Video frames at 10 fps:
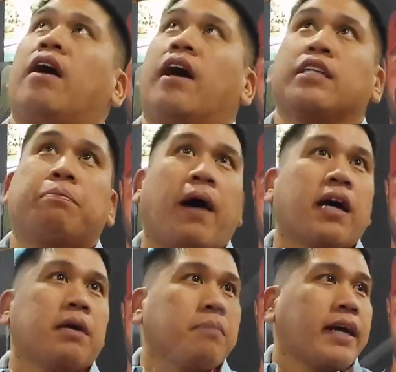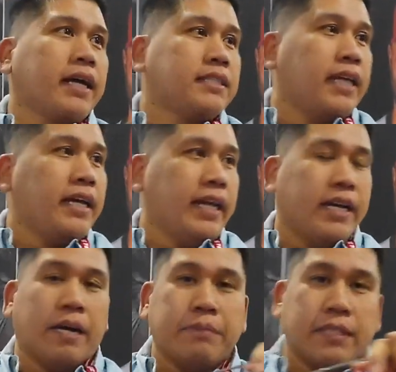On the bottom, like I said, it
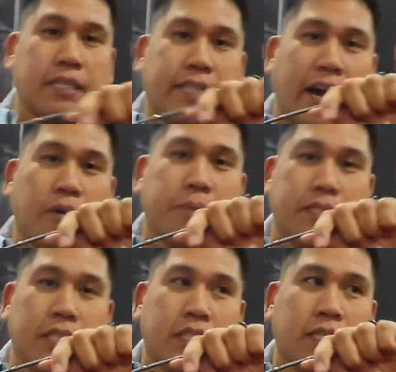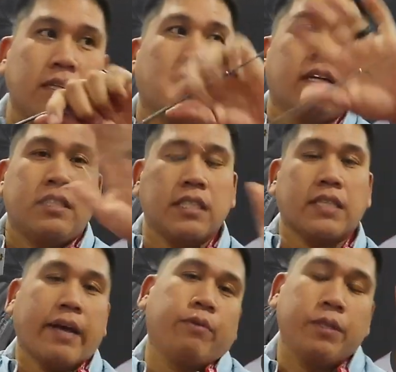comes in the down position, just
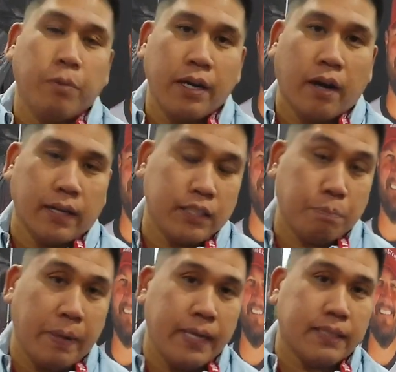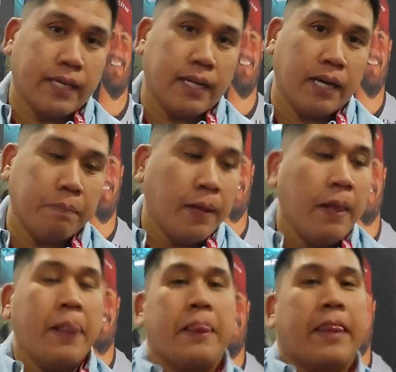like we would on a spinning setup.
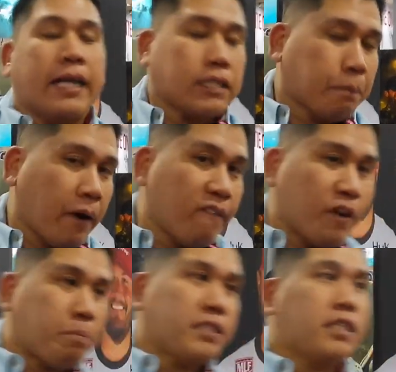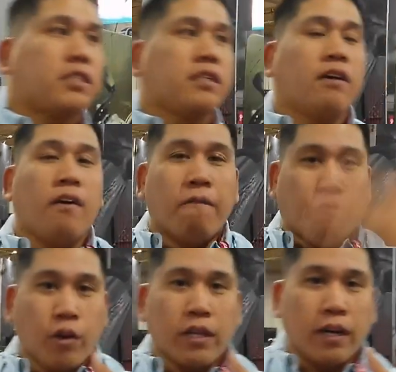That's the perfect position
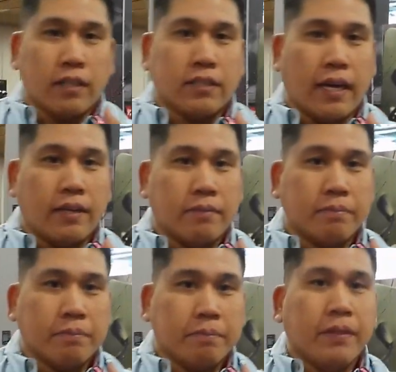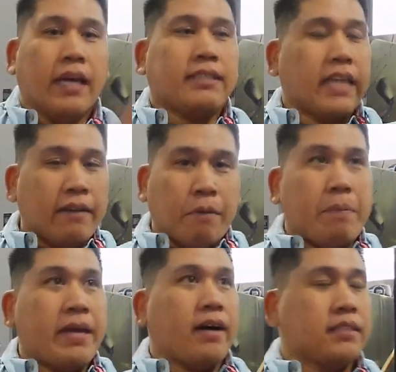for the hook set. Instead of it
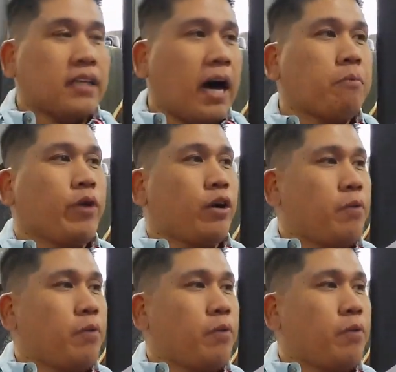being on top where you're